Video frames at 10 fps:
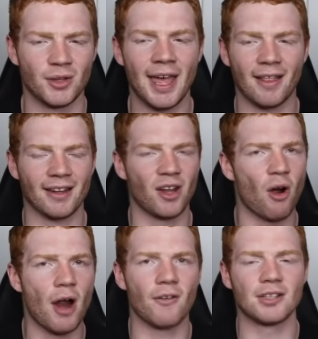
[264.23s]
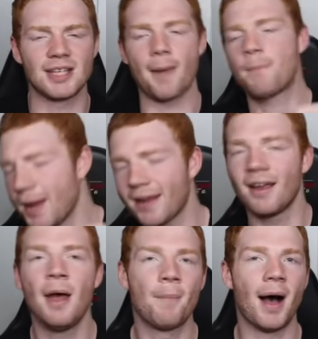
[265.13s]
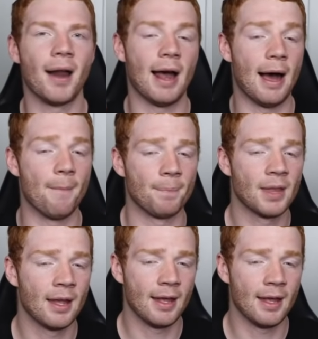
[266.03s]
that like go over and say pink but um